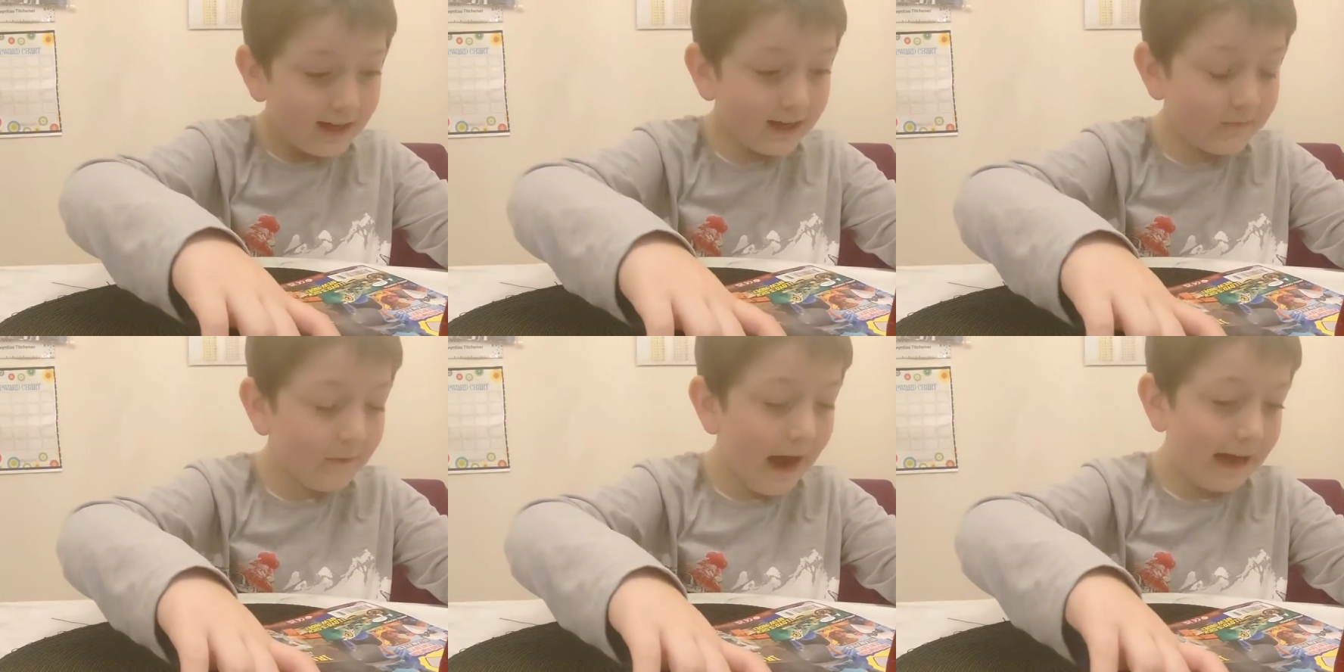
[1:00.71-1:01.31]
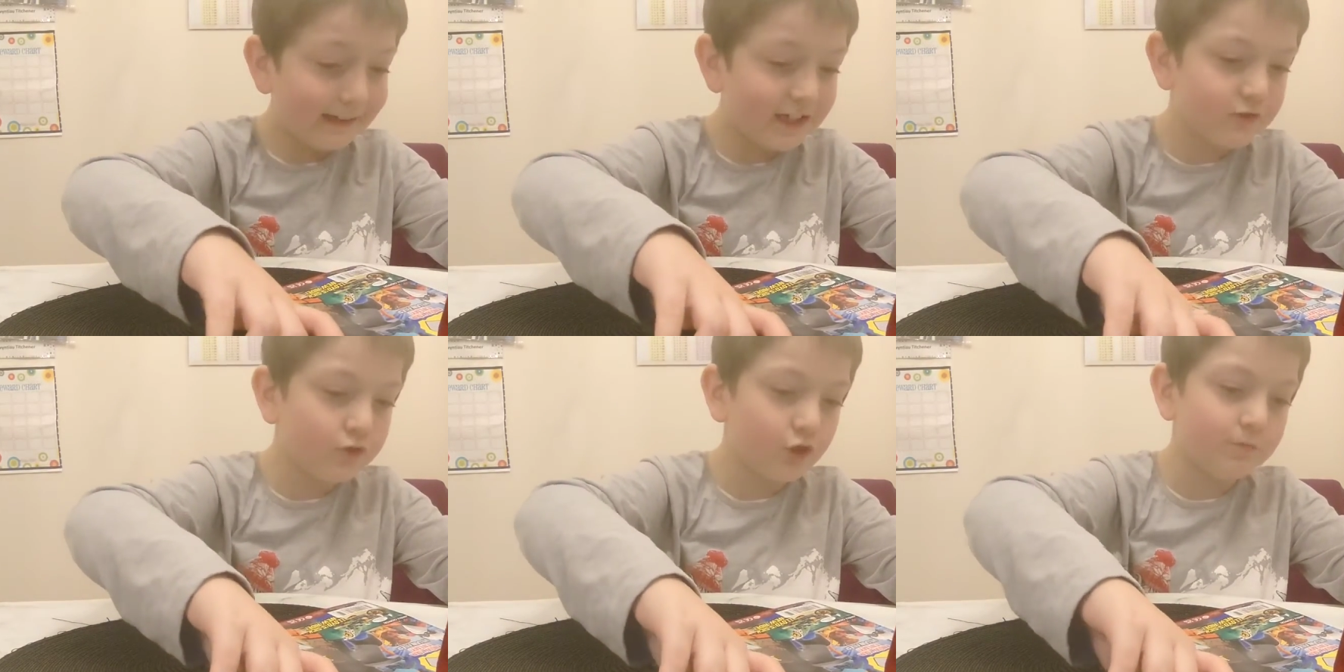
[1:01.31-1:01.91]
In fact,
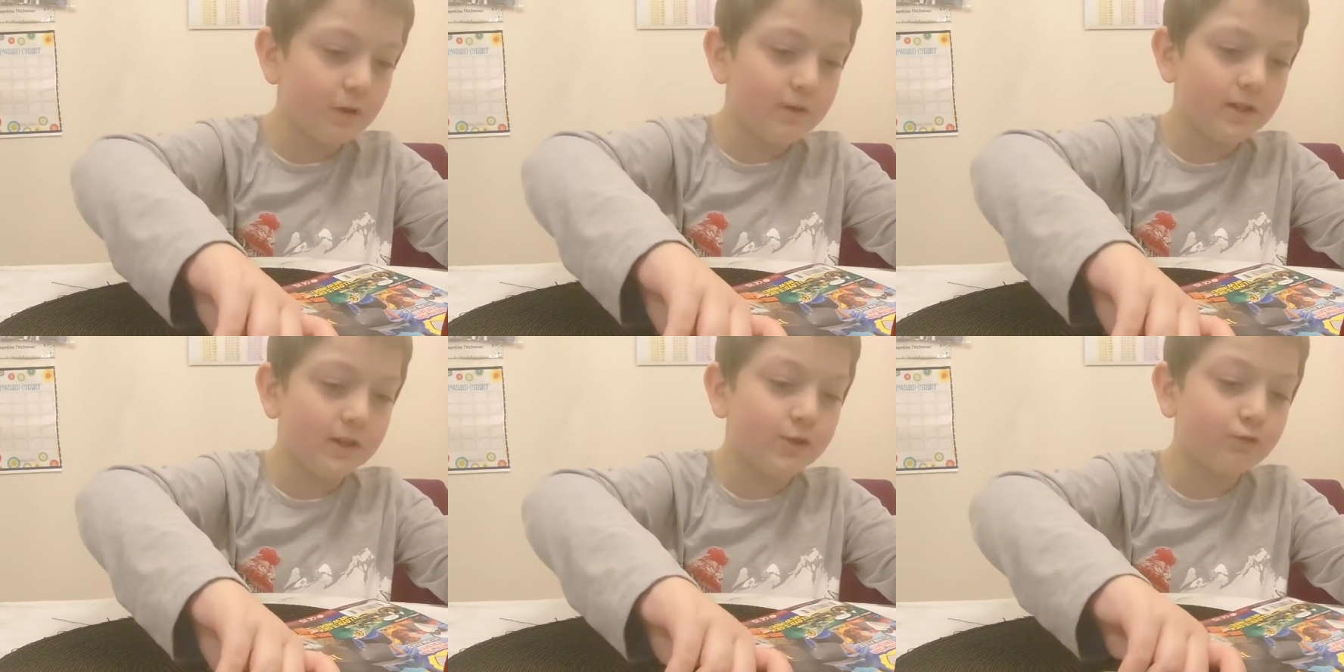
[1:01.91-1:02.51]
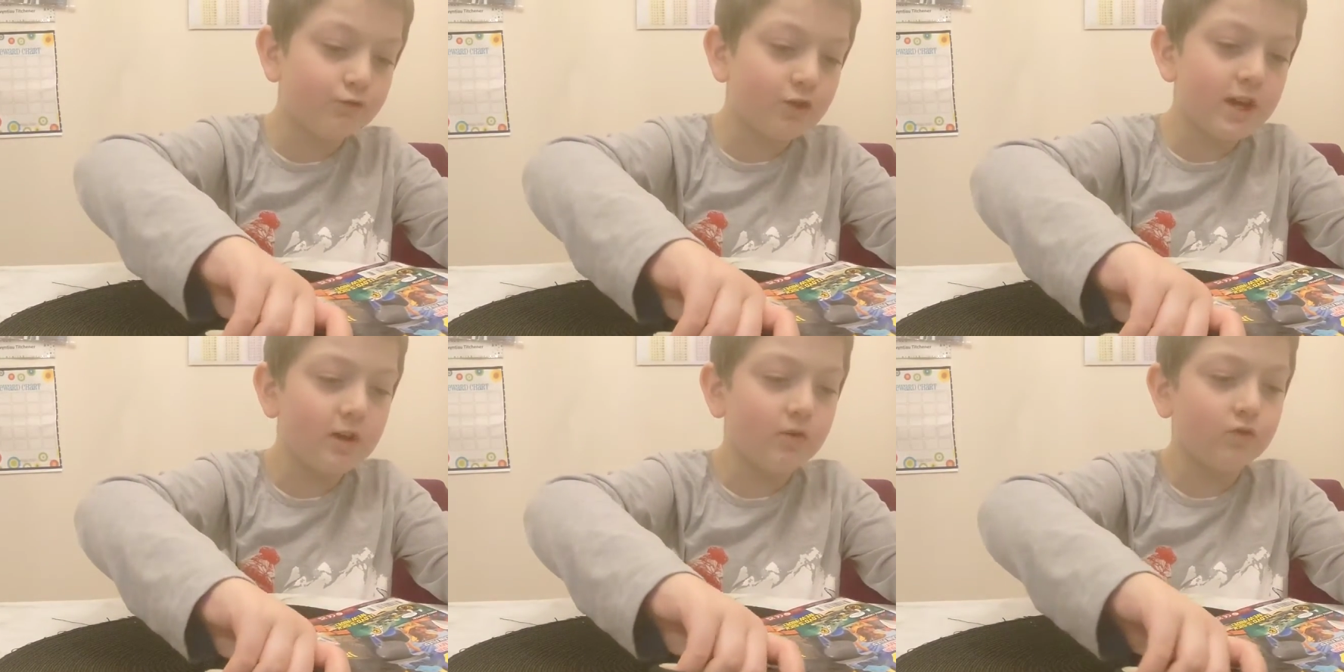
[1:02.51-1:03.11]
this crossbow is a
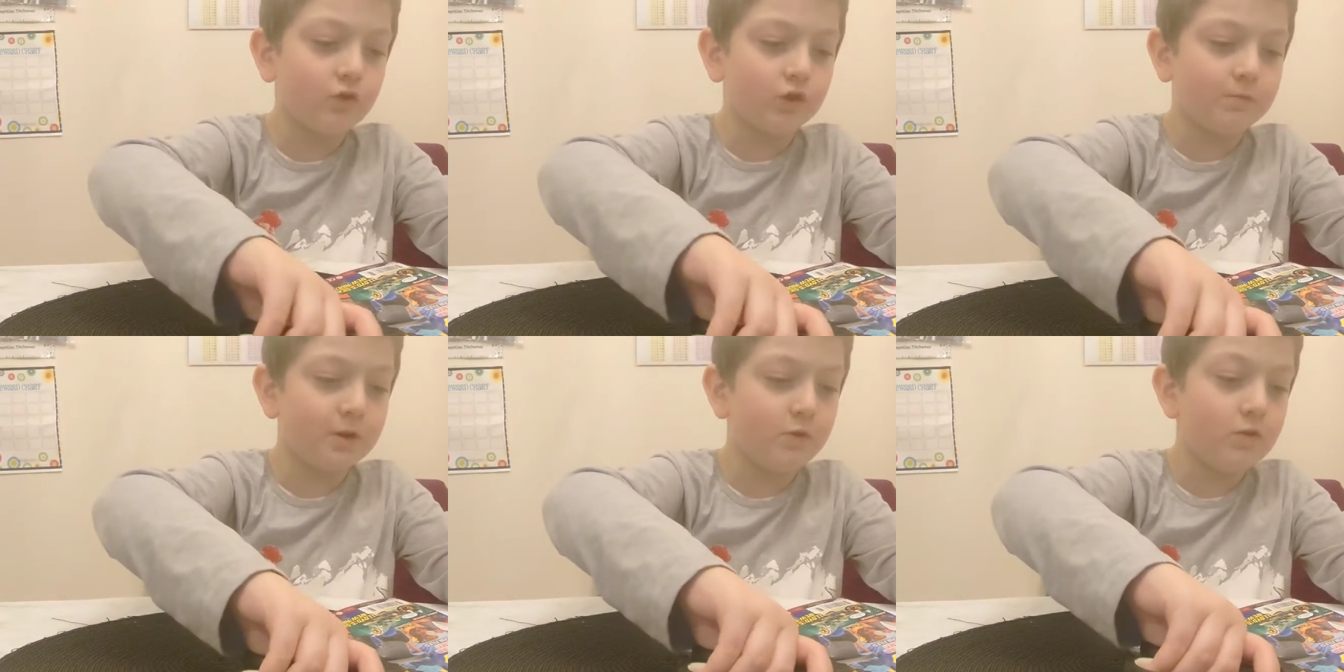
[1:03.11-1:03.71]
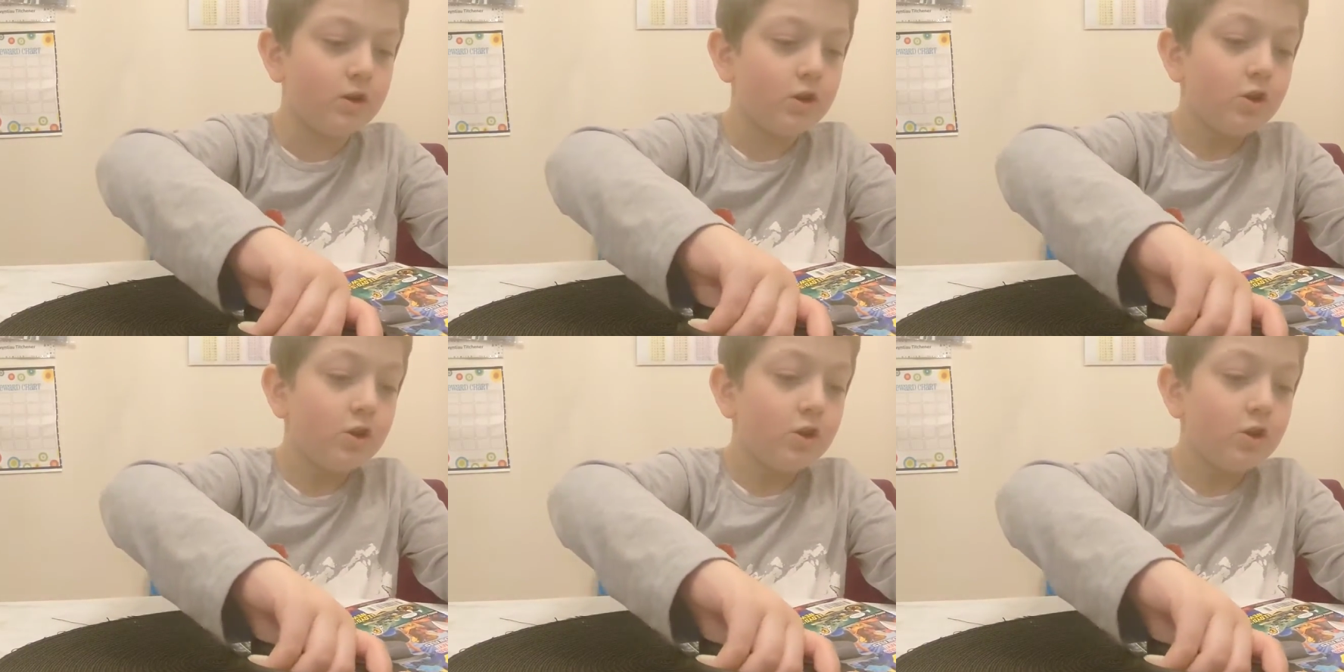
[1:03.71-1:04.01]
real crossbow.